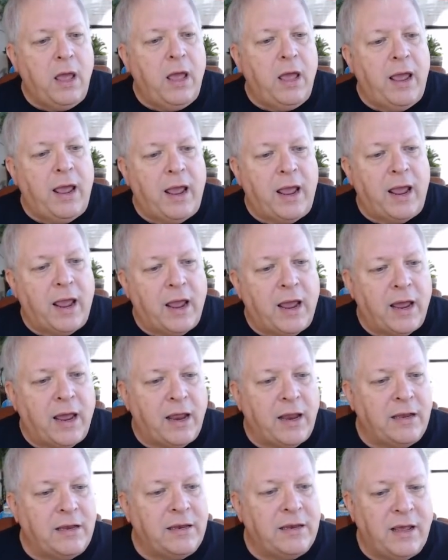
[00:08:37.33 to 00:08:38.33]

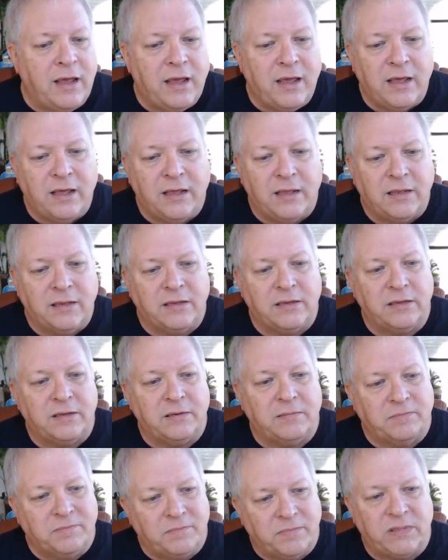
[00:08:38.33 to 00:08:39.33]
And
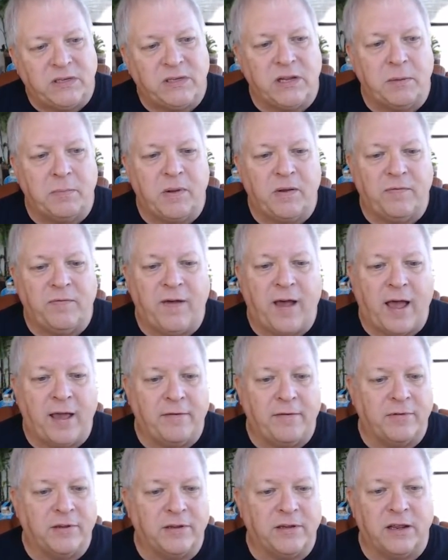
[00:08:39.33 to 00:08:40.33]
Cinnamon
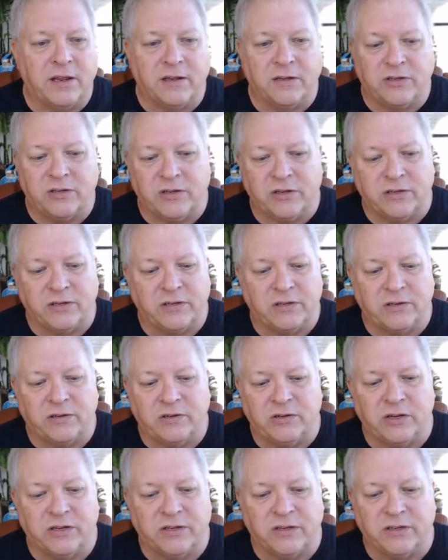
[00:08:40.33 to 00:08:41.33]
5 is
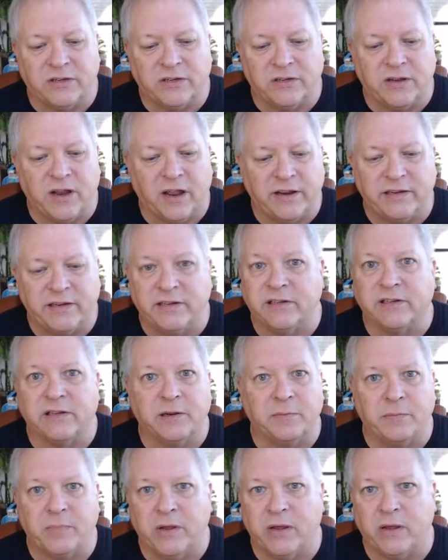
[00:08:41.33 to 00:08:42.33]
just as nice as
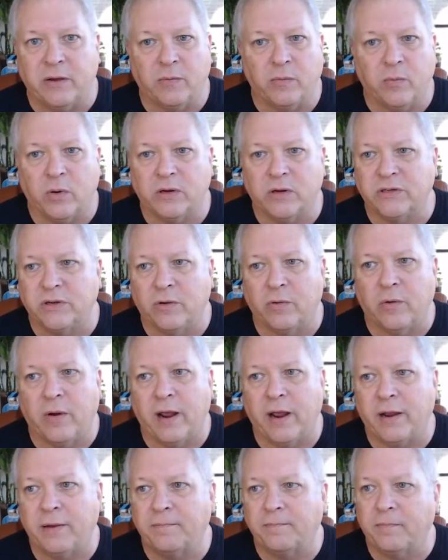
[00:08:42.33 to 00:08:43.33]
can be. It works
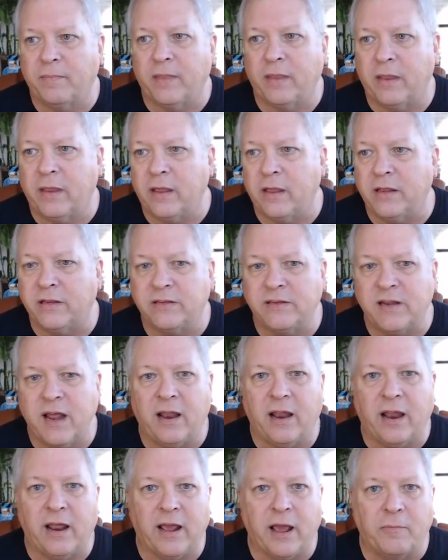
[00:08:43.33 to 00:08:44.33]
great. It's not
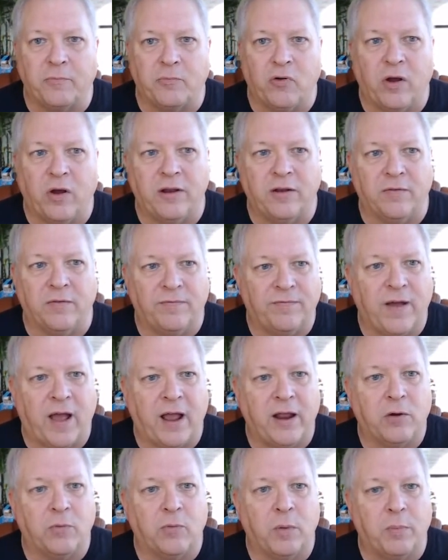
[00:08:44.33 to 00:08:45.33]
like I'm trying to
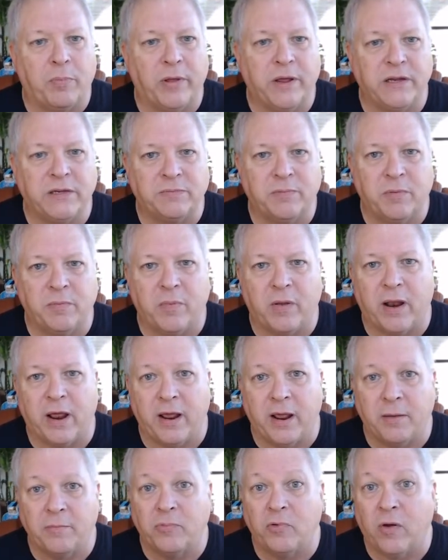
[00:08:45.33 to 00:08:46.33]
find a replacement, but I
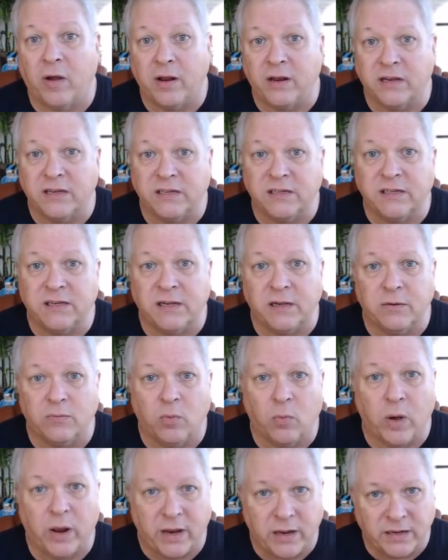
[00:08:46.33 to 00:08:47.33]
am trying to see
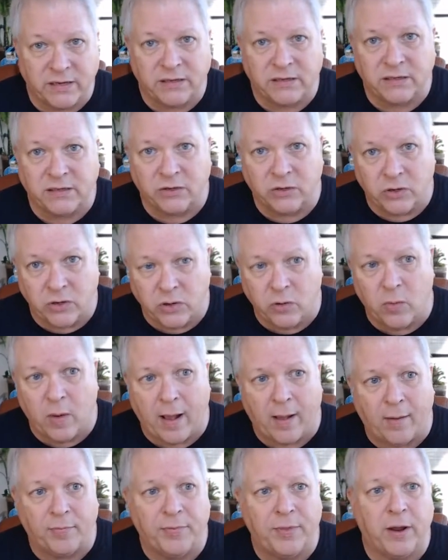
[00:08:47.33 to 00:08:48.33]
what is new
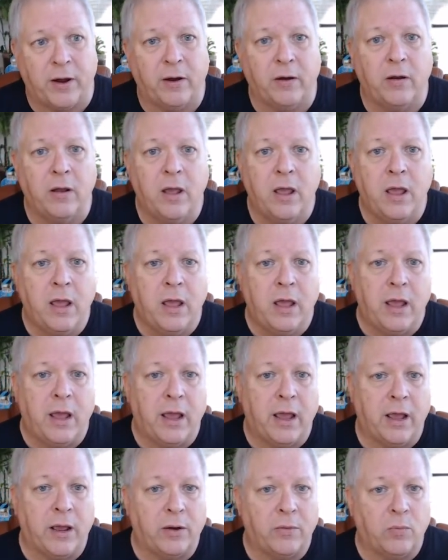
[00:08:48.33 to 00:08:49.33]
out there
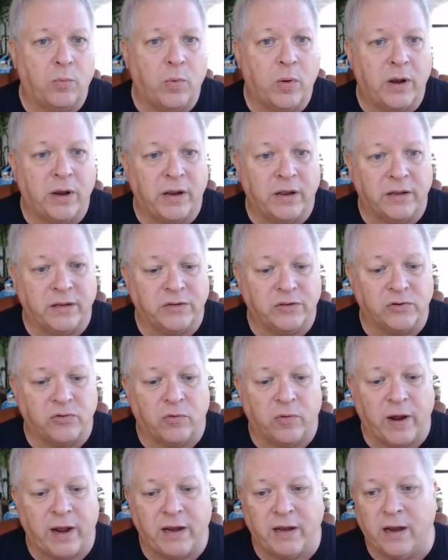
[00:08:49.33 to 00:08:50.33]
and what is
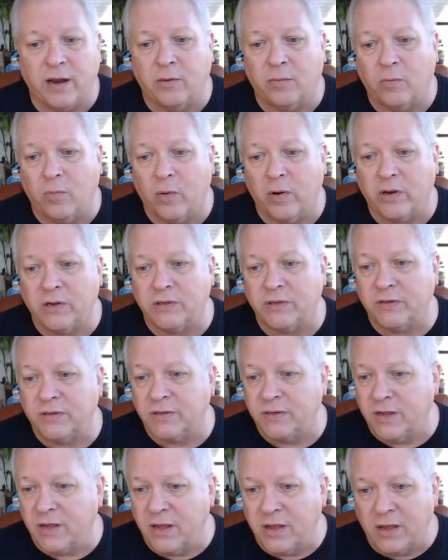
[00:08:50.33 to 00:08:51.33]
great and what
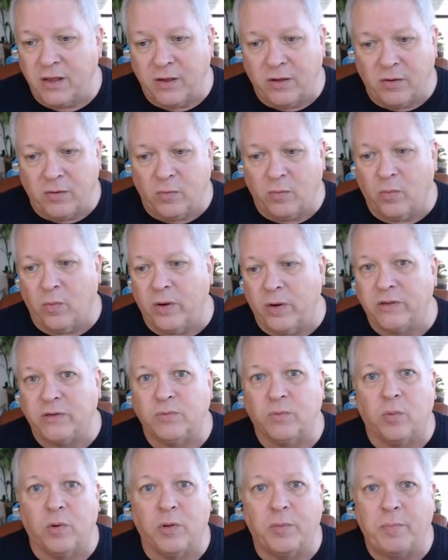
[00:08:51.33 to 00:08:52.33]
is
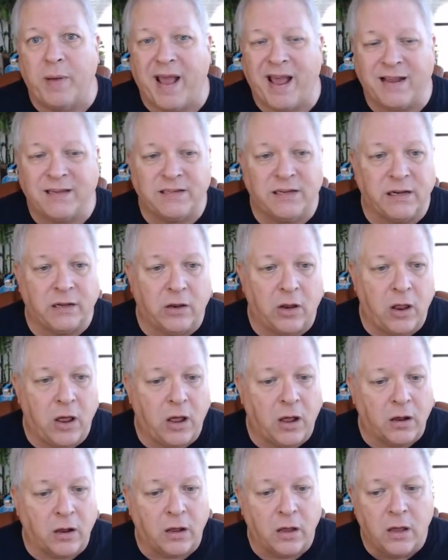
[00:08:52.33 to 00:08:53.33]
worth passing
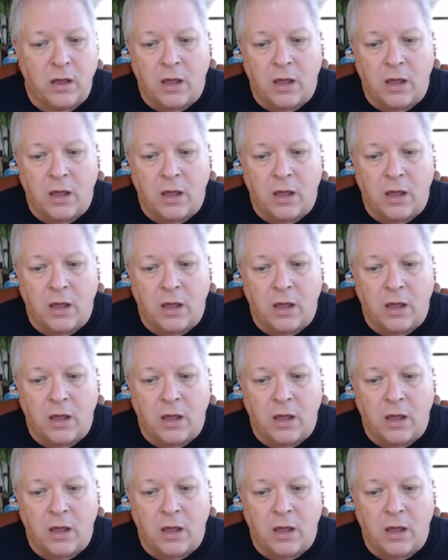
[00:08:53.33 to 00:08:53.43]
along.